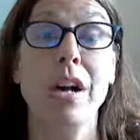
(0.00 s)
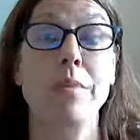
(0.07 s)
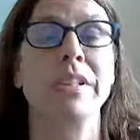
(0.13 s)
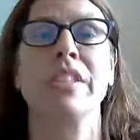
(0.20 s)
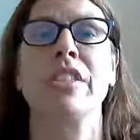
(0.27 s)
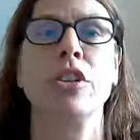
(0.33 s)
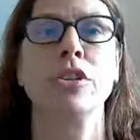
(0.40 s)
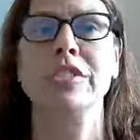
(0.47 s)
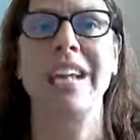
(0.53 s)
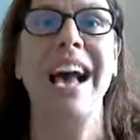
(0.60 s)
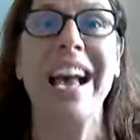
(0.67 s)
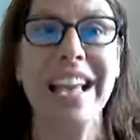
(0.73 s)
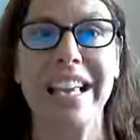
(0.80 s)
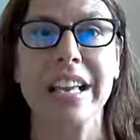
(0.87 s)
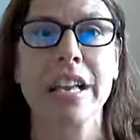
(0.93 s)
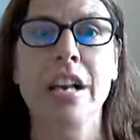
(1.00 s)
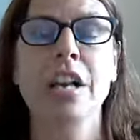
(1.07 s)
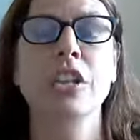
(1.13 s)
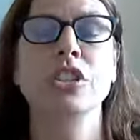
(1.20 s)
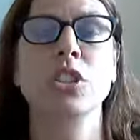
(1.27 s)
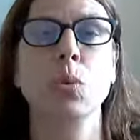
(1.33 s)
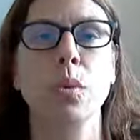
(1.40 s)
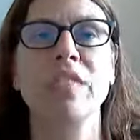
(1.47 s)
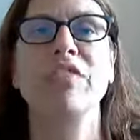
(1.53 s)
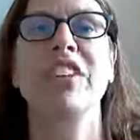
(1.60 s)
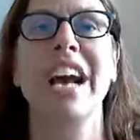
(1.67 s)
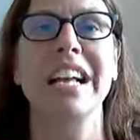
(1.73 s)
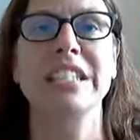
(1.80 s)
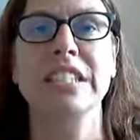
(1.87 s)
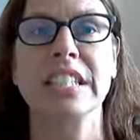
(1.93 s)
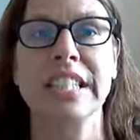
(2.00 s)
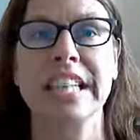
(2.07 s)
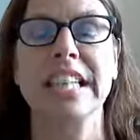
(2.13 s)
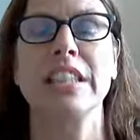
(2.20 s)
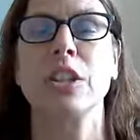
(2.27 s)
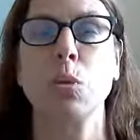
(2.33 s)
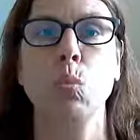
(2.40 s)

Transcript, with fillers: I mean, they're dying. So we've got to get the